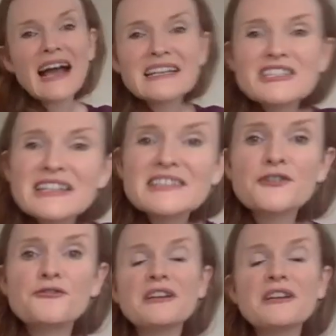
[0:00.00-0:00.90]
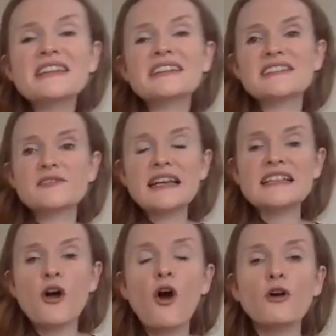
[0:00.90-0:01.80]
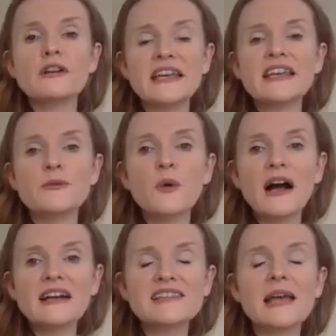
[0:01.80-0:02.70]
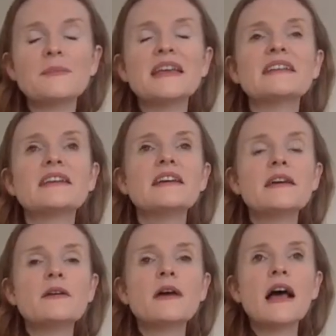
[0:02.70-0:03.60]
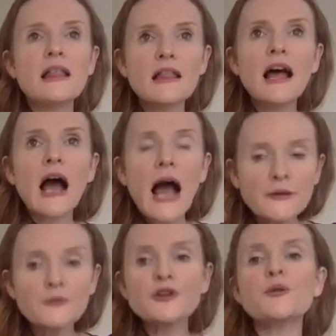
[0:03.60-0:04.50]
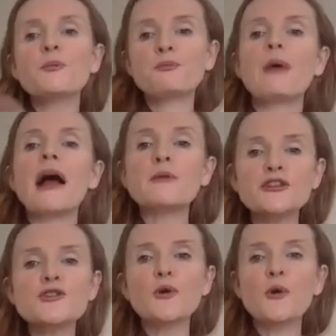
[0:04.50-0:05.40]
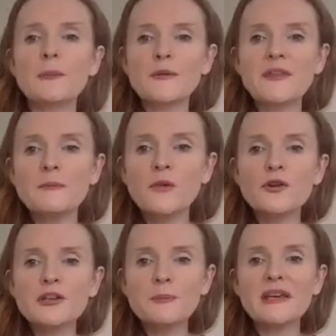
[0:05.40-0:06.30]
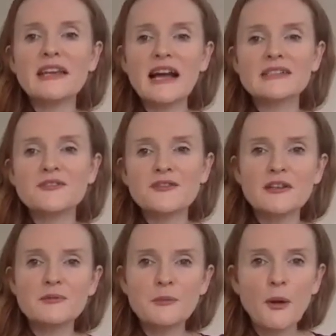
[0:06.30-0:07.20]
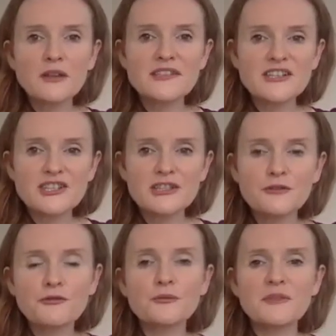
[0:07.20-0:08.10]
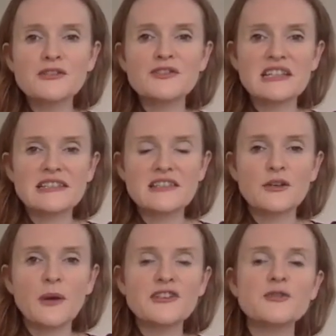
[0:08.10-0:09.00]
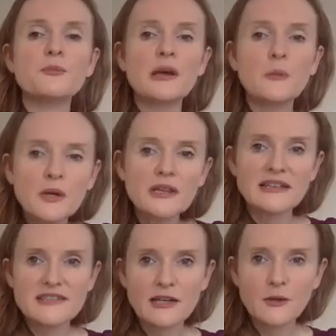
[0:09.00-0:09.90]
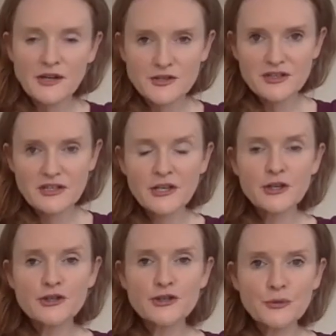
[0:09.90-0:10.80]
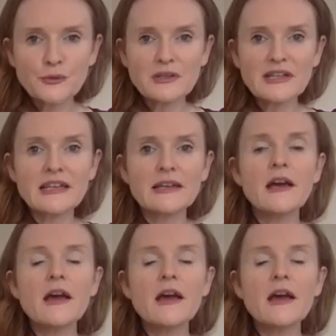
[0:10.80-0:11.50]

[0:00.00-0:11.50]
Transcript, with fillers: I disagree that it's it's on keywords. I mean, I'm gonna I'm gonna talk about that. I'm not gonna be kind of the, the politician in the room that doesn't answer the question, but I will answer that question shortly.